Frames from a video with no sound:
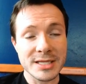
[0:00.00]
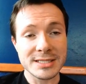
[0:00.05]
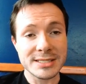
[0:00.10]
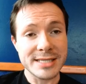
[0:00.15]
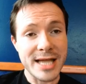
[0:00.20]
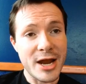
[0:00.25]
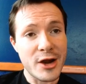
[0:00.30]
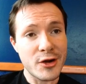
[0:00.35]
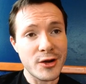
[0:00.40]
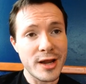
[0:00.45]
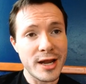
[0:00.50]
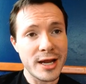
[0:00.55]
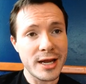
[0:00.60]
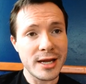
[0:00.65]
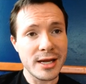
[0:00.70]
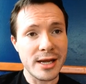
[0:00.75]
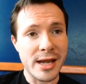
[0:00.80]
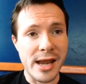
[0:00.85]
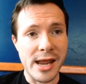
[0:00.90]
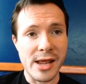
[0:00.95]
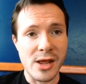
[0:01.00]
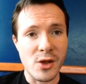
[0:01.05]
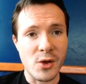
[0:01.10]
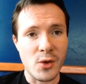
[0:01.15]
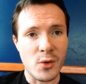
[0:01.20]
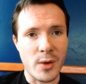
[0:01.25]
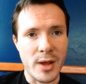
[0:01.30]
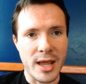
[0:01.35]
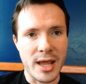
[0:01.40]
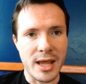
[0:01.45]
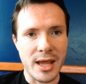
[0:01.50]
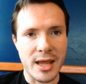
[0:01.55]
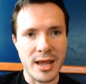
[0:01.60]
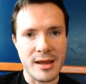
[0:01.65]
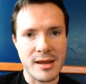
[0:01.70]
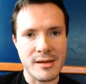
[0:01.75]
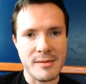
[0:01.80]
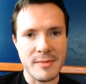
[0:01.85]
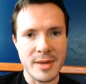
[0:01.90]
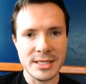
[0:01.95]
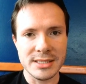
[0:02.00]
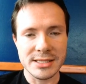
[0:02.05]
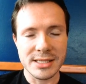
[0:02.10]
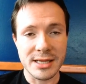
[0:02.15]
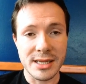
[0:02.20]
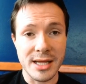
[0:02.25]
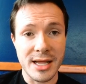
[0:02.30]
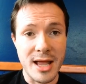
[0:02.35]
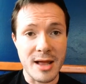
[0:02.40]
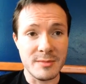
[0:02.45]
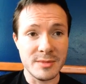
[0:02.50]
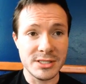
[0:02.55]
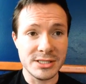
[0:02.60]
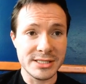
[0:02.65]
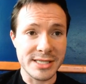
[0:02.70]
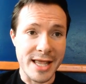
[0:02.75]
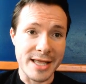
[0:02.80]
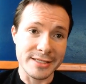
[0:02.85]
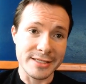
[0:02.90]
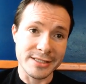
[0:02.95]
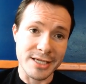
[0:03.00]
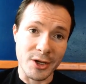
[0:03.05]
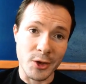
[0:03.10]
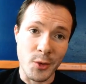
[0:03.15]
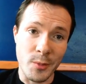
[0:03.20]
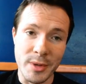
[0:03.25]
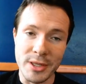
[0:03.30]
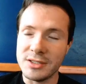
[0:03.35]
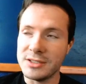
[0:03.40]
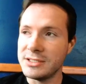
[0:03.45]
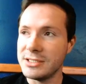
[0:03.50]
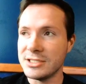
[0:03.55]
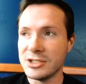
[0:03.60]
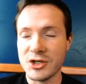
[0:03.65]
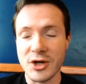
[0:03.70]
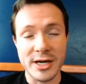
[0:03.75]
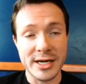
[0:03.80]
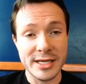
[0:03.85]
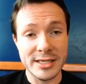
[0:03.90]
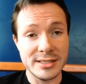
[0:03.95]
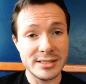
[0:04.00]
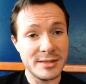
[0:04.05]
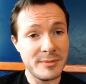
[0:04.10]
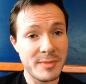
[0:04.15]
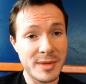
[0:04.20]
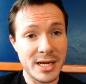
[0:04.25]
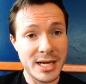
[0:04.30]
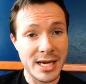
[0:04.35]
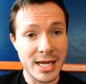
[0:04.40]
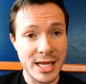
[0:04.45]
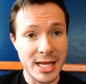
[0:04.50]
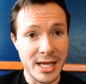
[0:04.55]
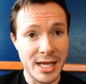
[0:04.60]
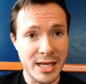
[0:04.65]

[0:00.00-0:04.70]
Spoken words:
Saturday now, and basically I'm just at Taco Bell just trying to get something to